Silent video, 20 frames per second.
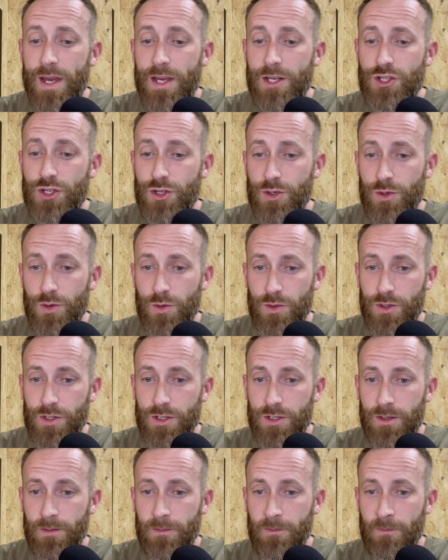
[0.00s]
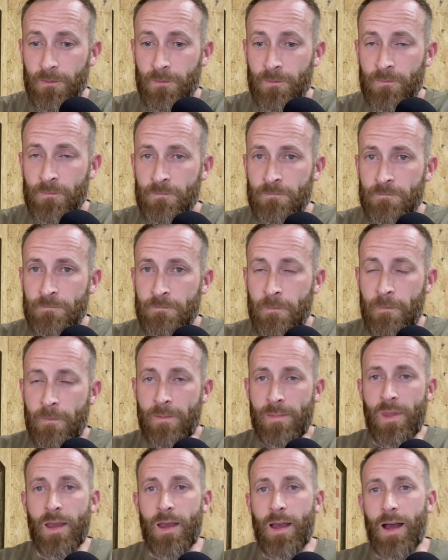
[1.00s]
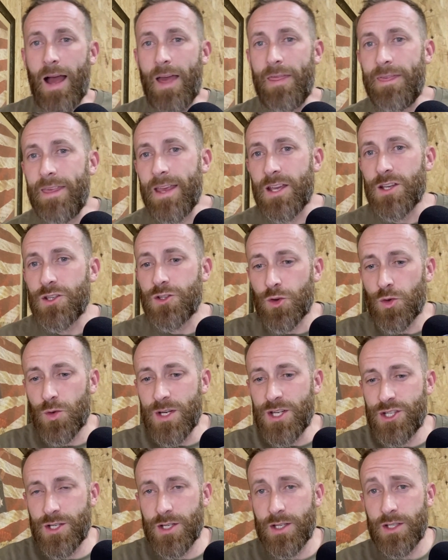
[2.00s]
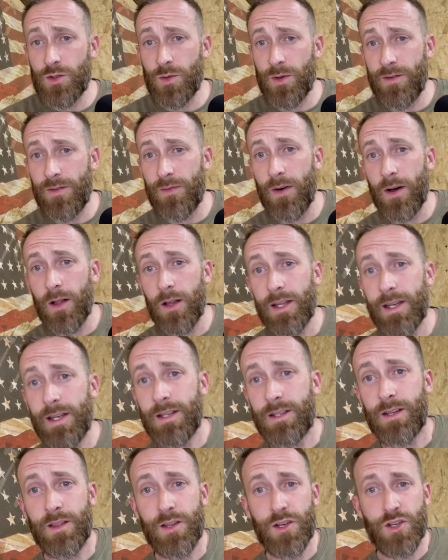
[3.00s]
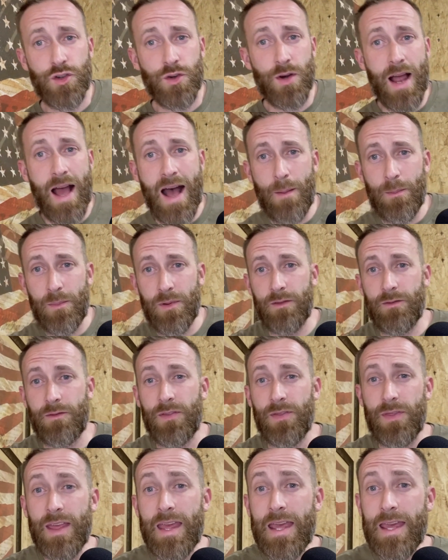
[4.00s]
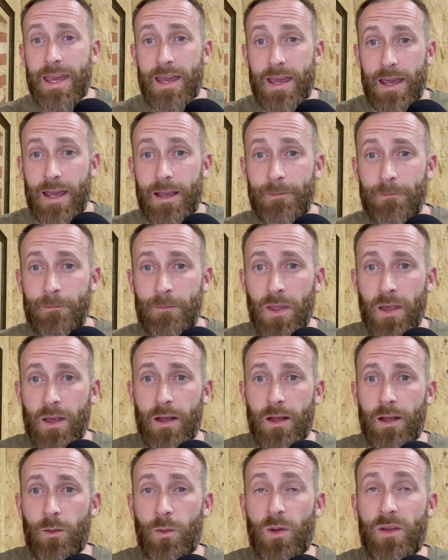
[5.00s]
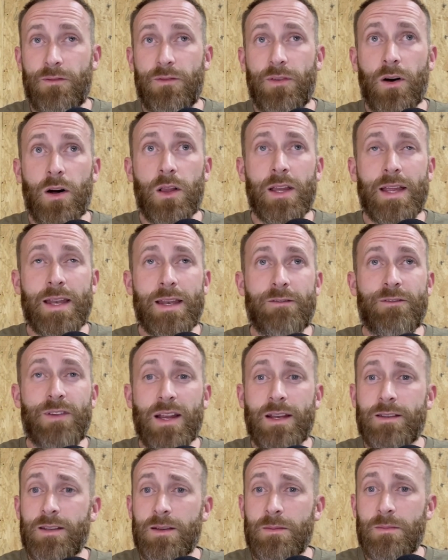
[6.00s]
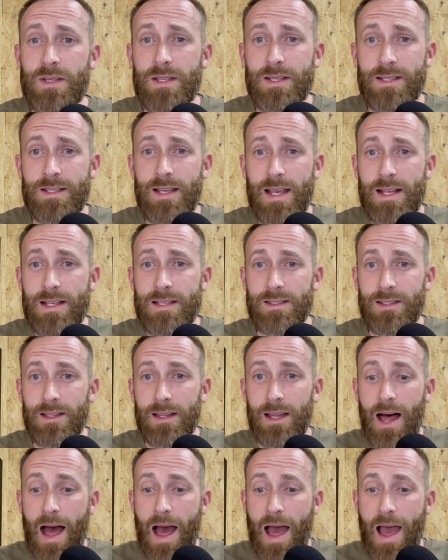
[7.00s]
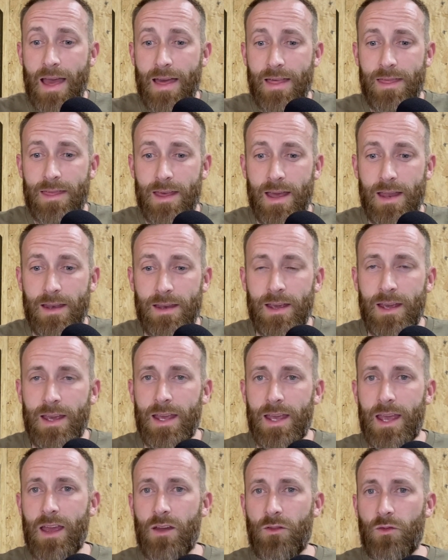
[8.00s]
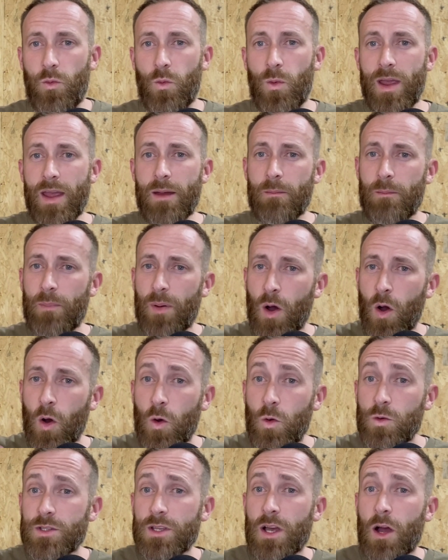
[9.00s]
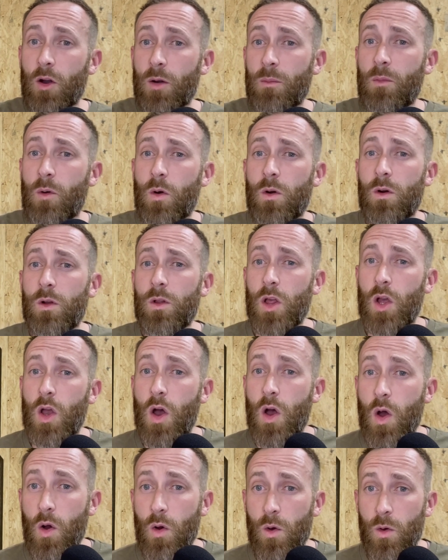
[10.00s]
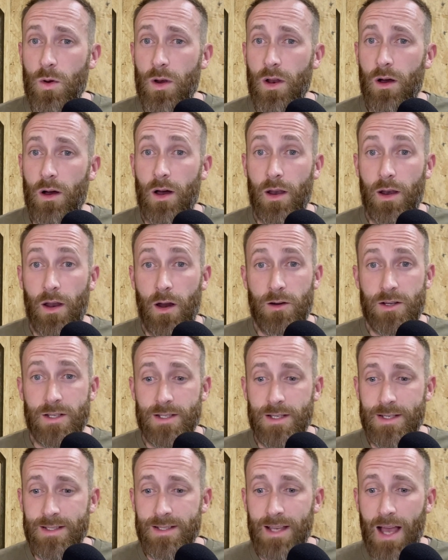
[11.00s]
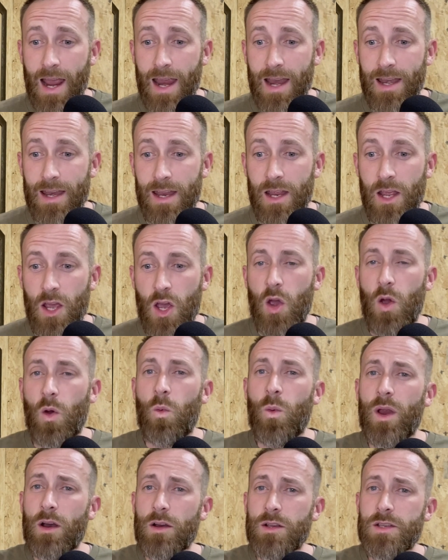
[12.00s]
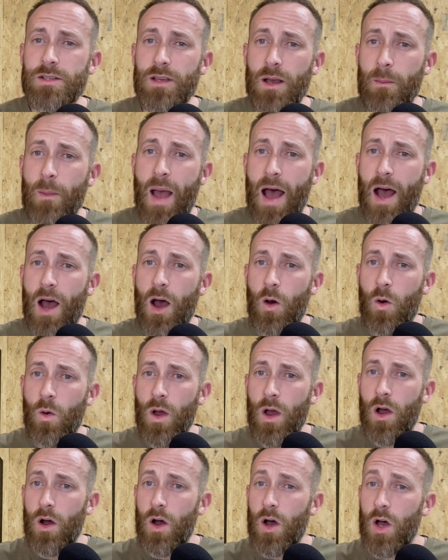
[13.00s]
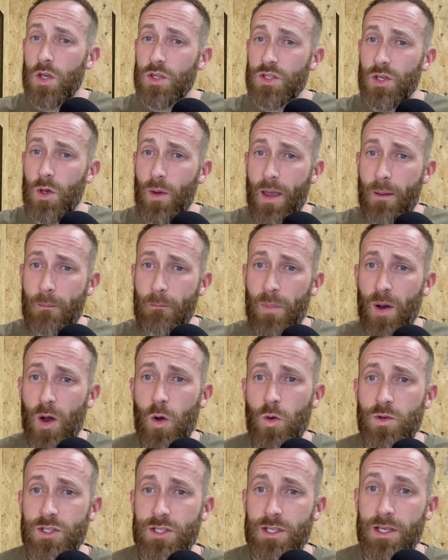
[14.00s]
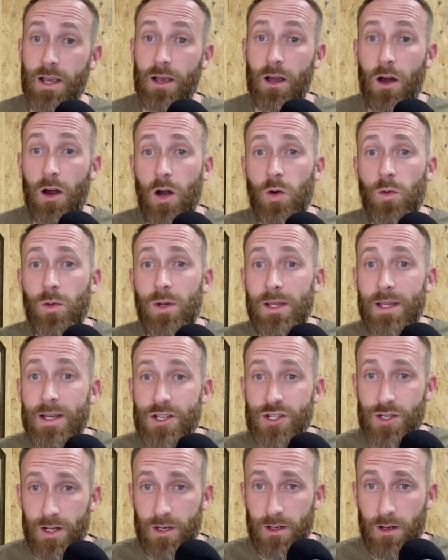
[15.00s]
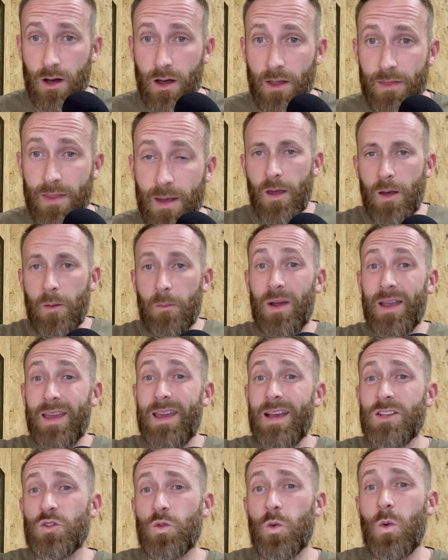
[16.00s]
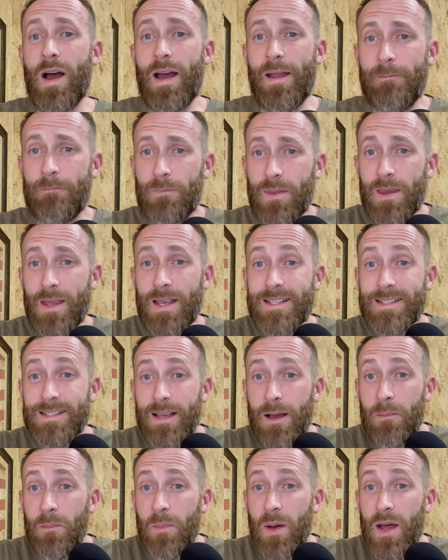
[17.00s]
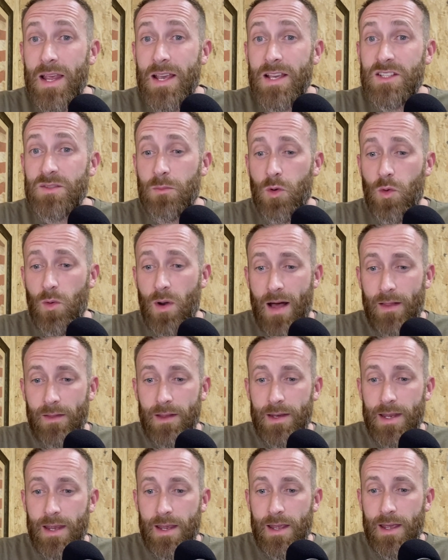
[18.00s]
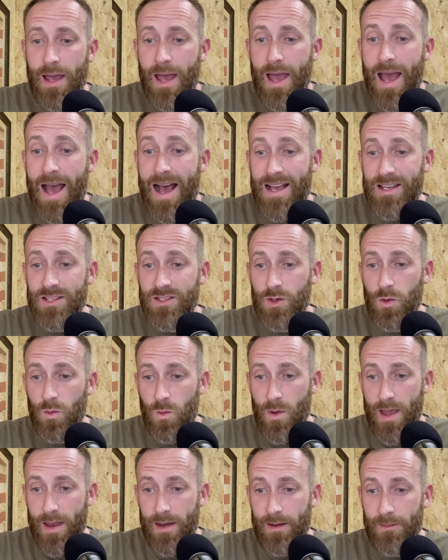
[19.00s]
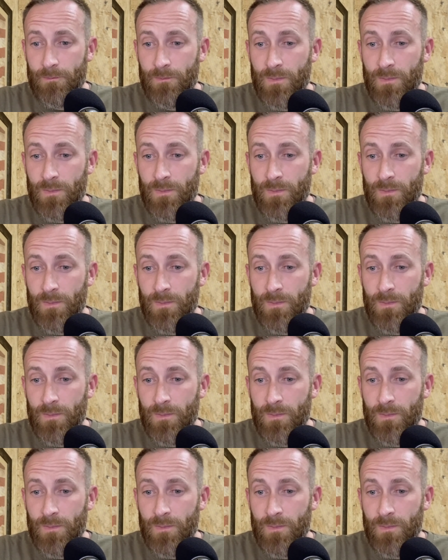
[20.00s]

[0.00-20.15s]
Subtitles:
choose? I think as Christians, we've fallen into the trap of thinking, we've fallen victim to Satan's lie that if we impose our moral code on our society, we are somehow also imposing our religion on them. But guess what? Somebody's morality has to win.